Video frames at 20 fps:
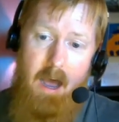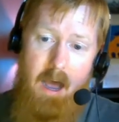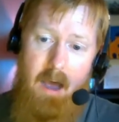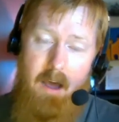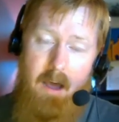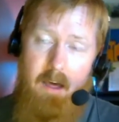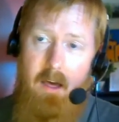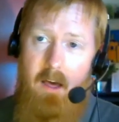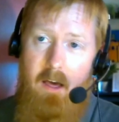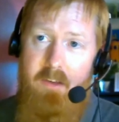
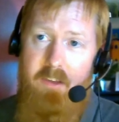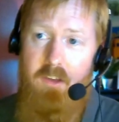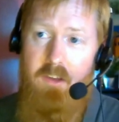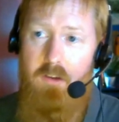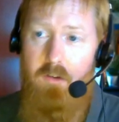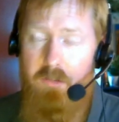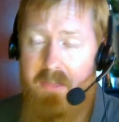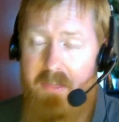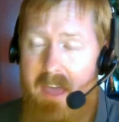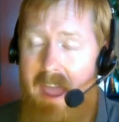you
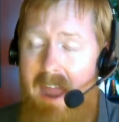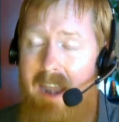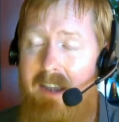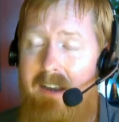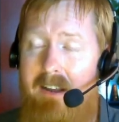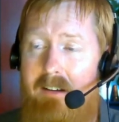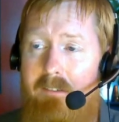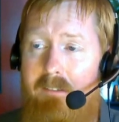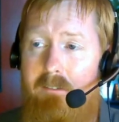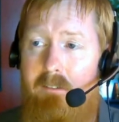then
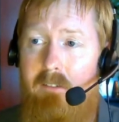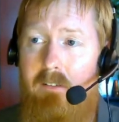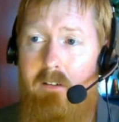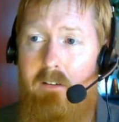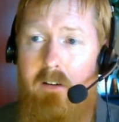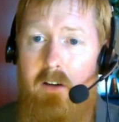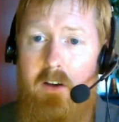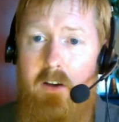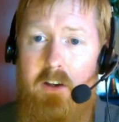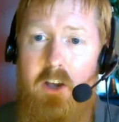
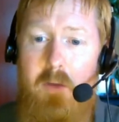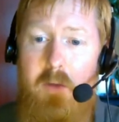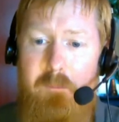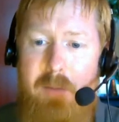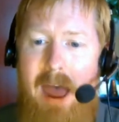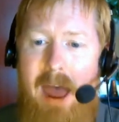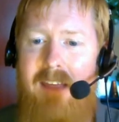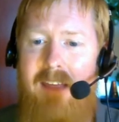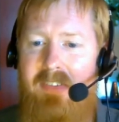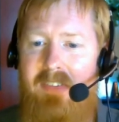
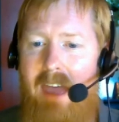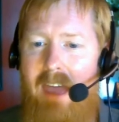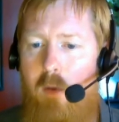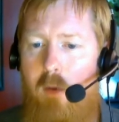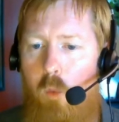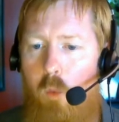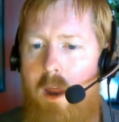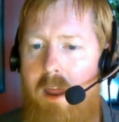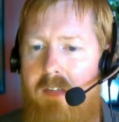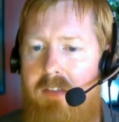compact that
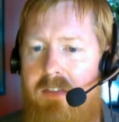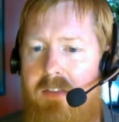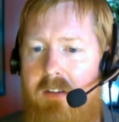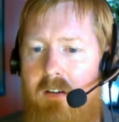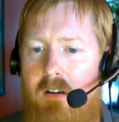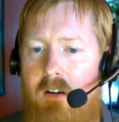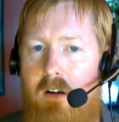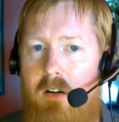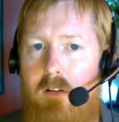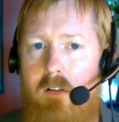with,
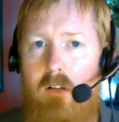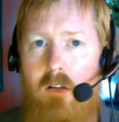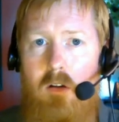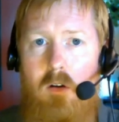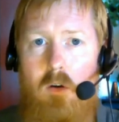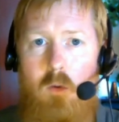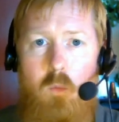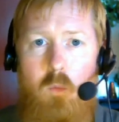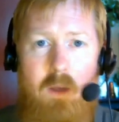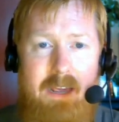
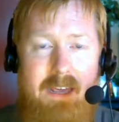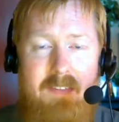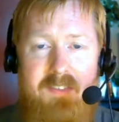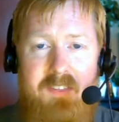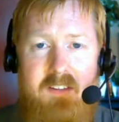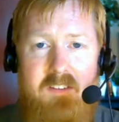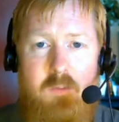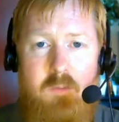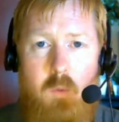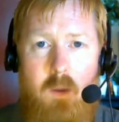we get
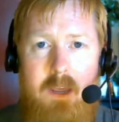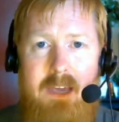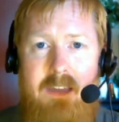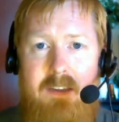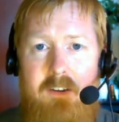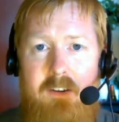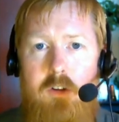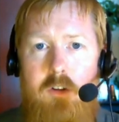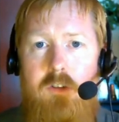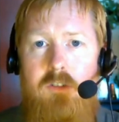this week
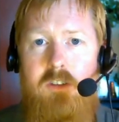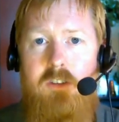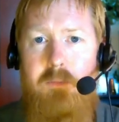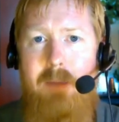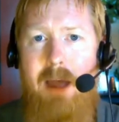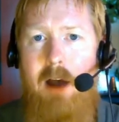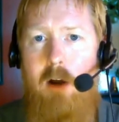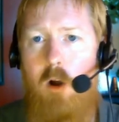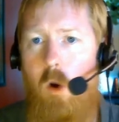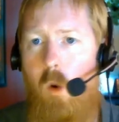news about
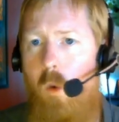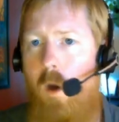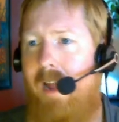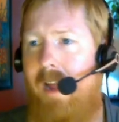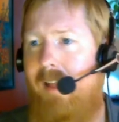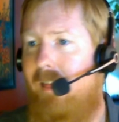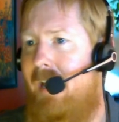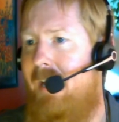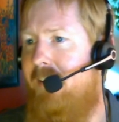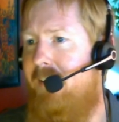Kawhi
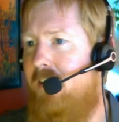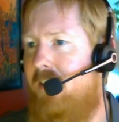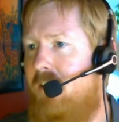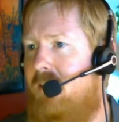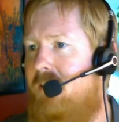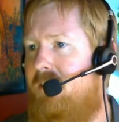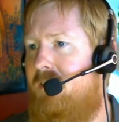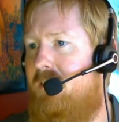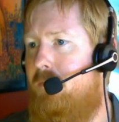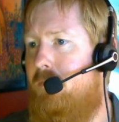
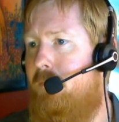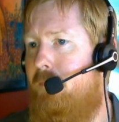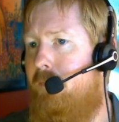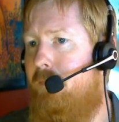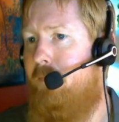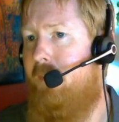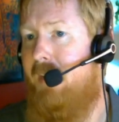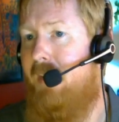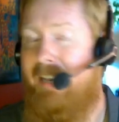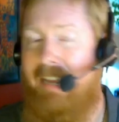Leonard's
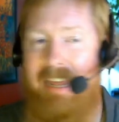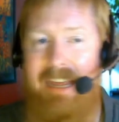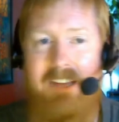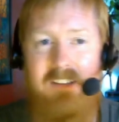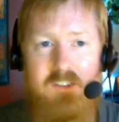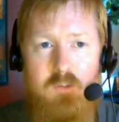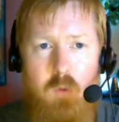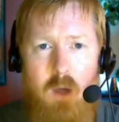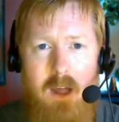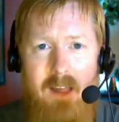knee
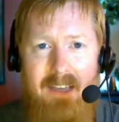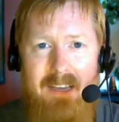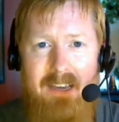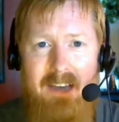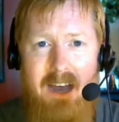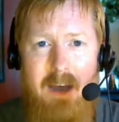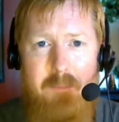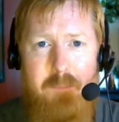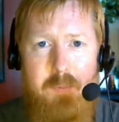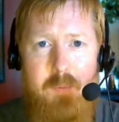swelling
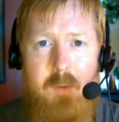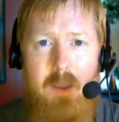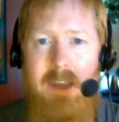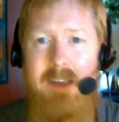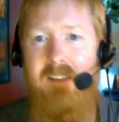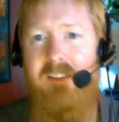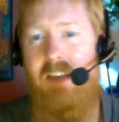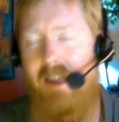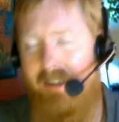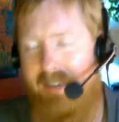up and he's
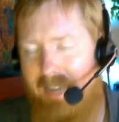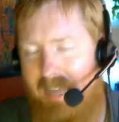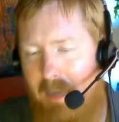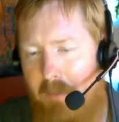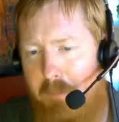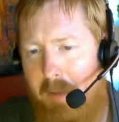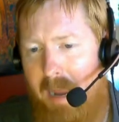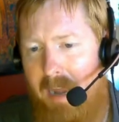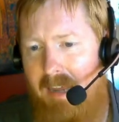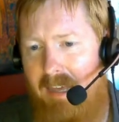got knee
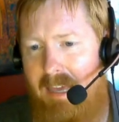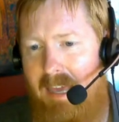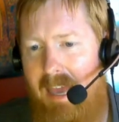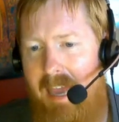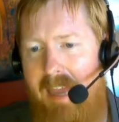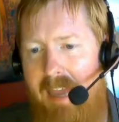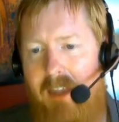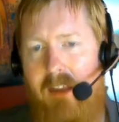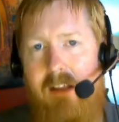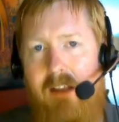pain
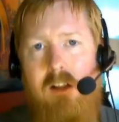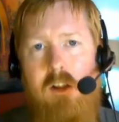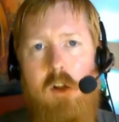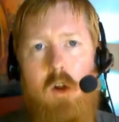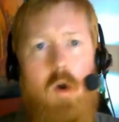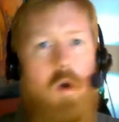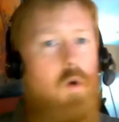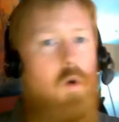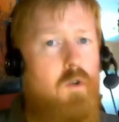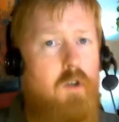again.
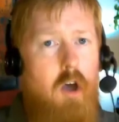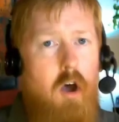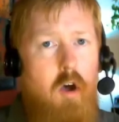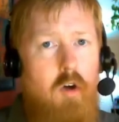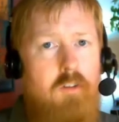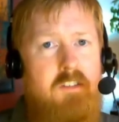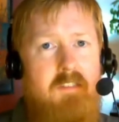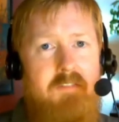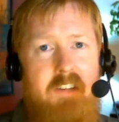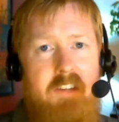Who knows
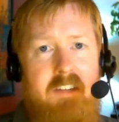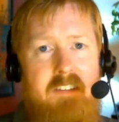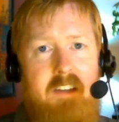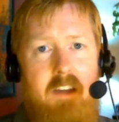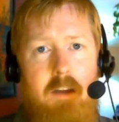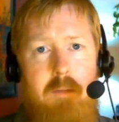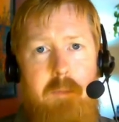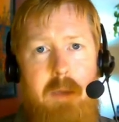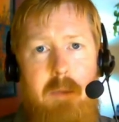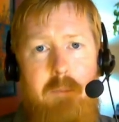if he's going to
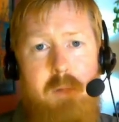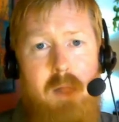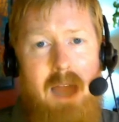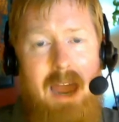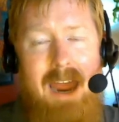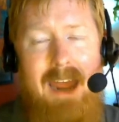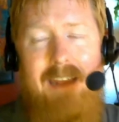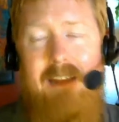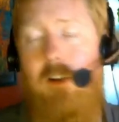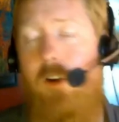be
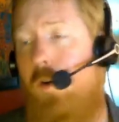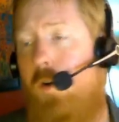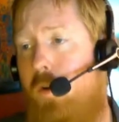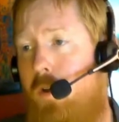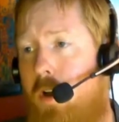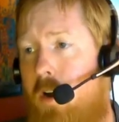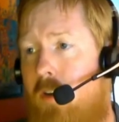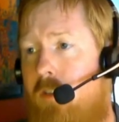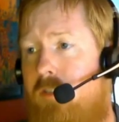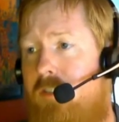playing? Who
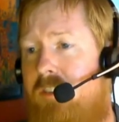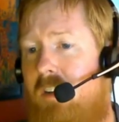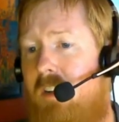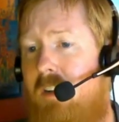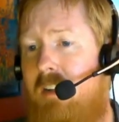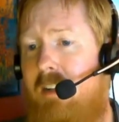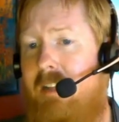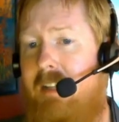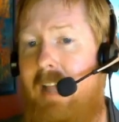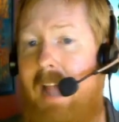knows
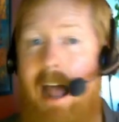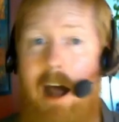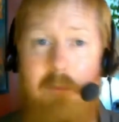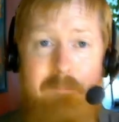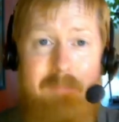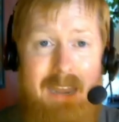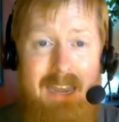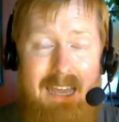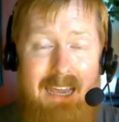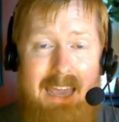how
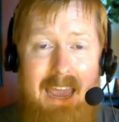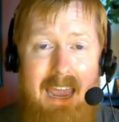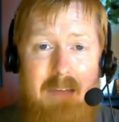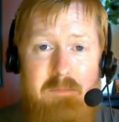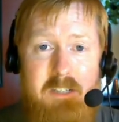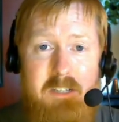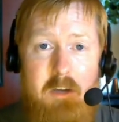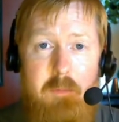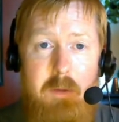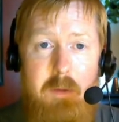many games
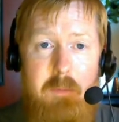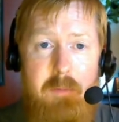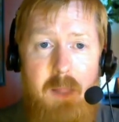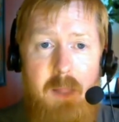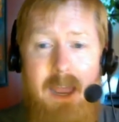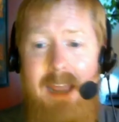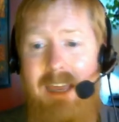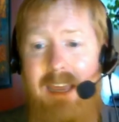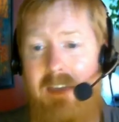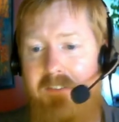he'll be
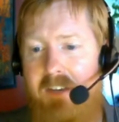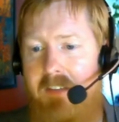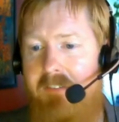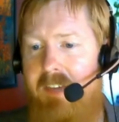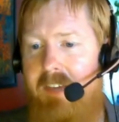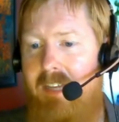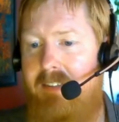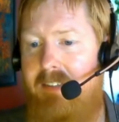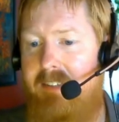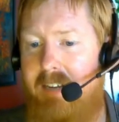playing, even if he
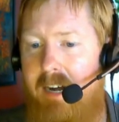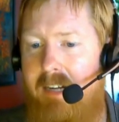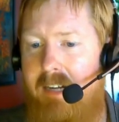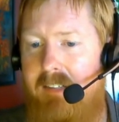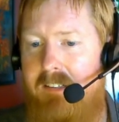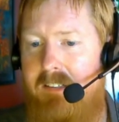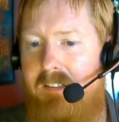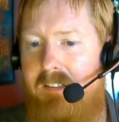does?